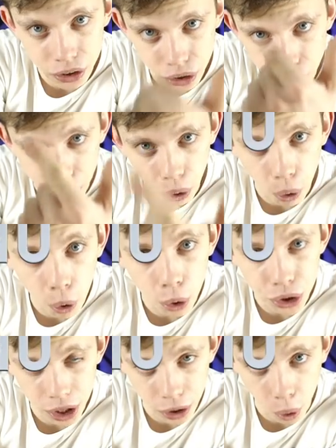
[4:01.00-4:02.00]
good
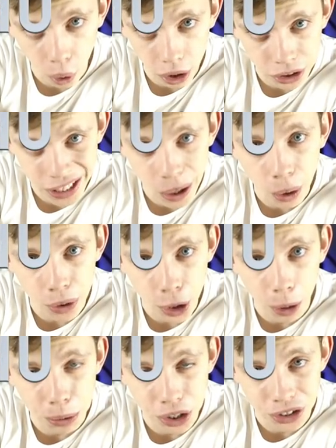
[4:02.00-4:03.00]
audio quality, or the
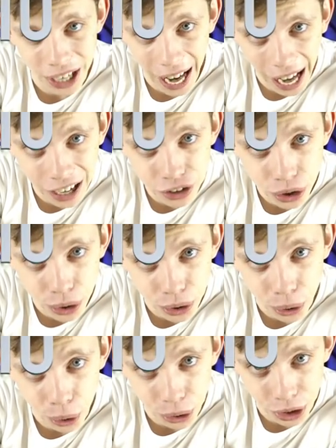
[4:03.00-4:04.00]
option to add
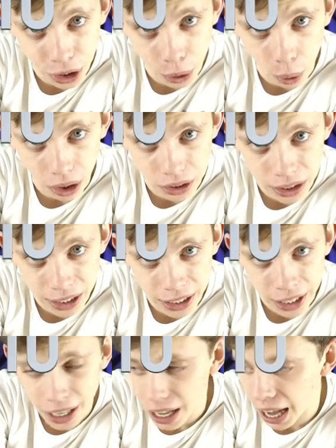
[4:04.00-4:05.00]
good audio
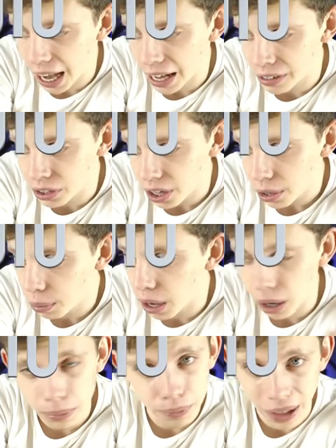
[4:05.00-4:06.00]
quality, and,
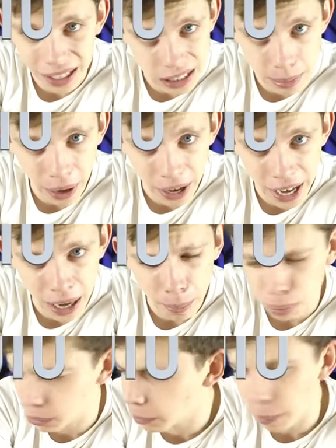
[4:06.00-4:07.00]
well, that's about
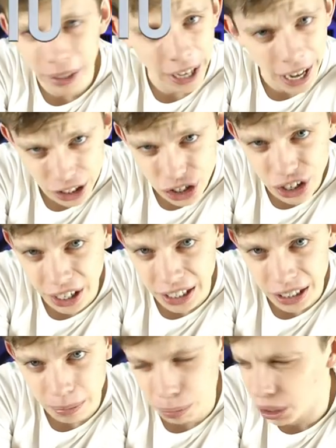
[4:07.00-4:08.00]
it. Probably
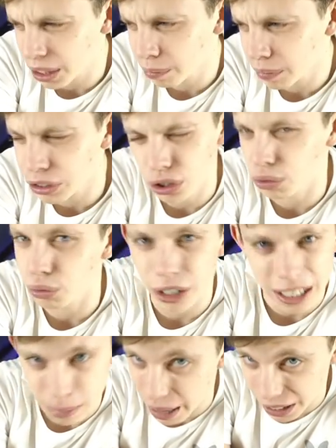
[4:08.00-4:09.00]
HD. But it doesn't
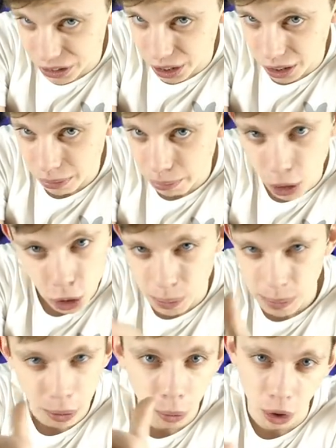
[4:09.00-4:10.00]
really matter. Most
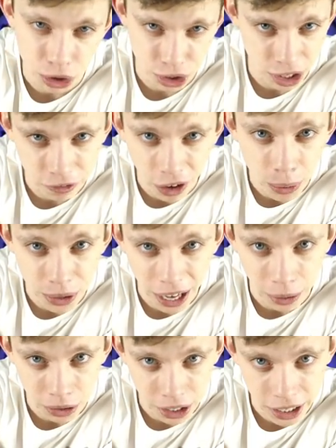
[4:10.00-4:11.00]
people watch on their phone
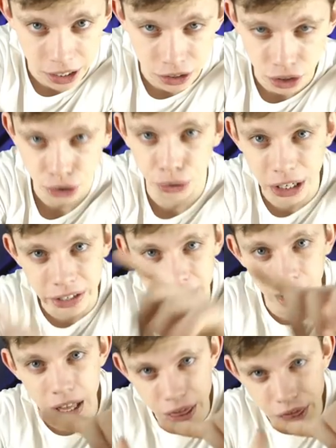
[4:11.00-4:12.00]
nowadays. The screen's
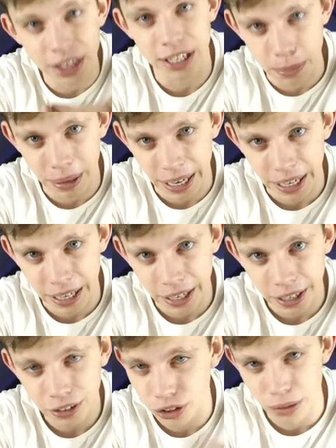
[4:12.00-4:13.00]
like this
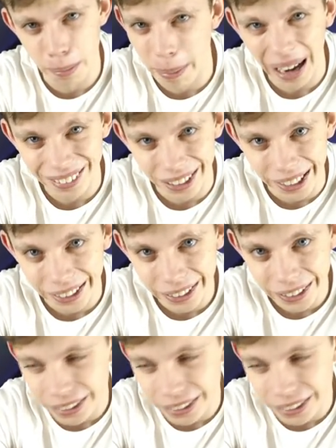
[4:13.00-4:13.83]
big. It doesn't matter.